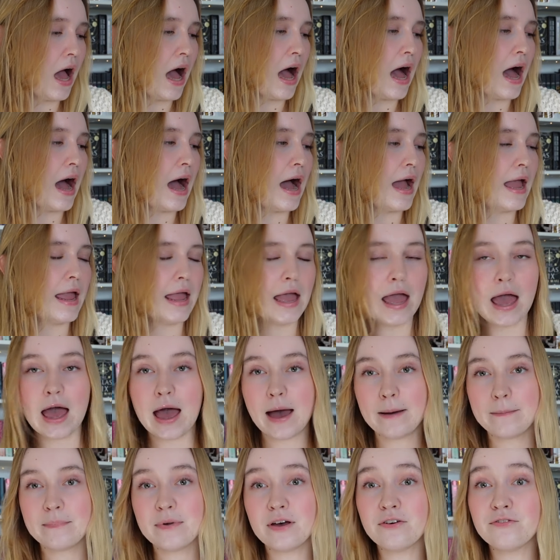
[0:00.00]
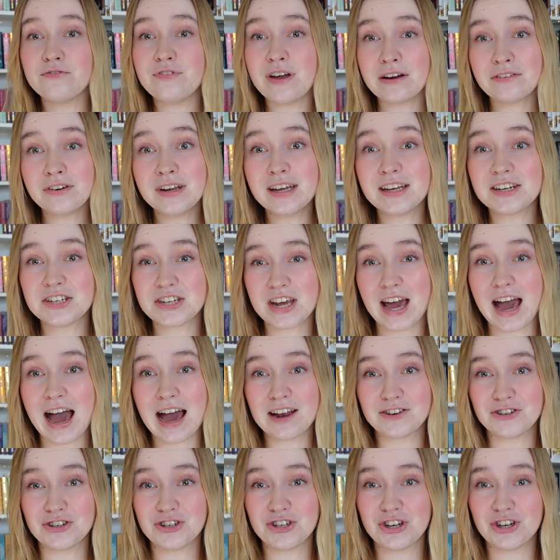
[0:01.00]
I am very
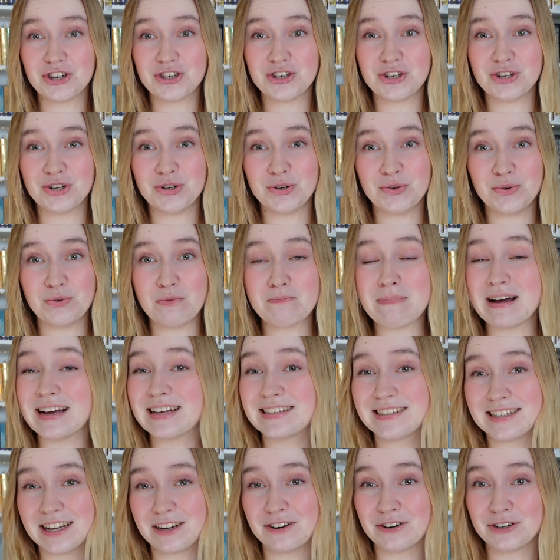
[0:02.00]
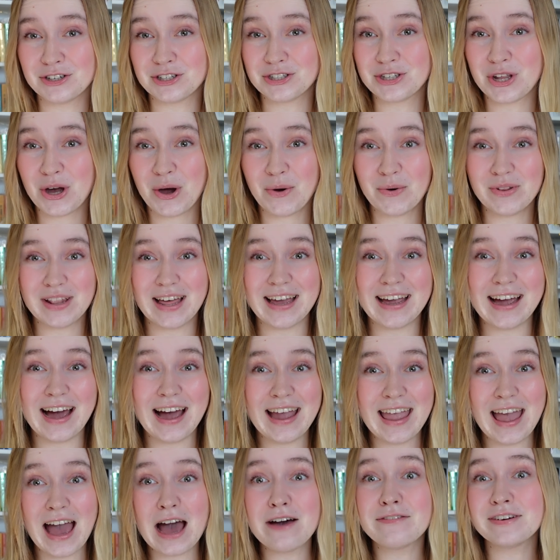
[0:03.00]
attached to my stickers though. Like, I
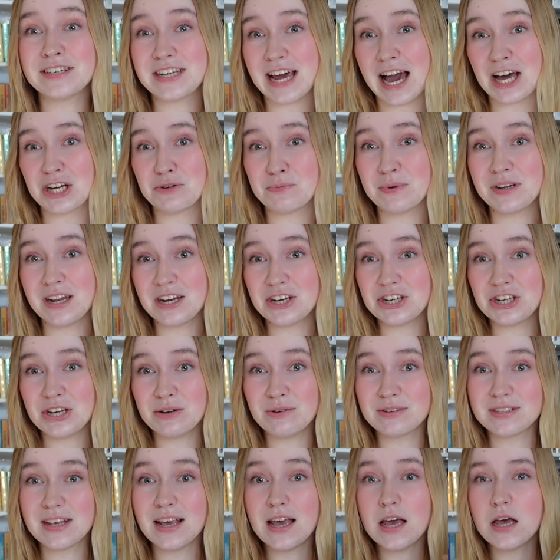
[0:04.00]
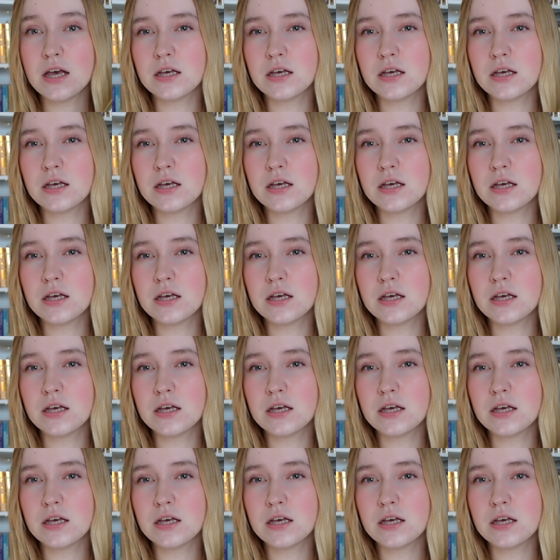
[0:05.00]
have attachment issues.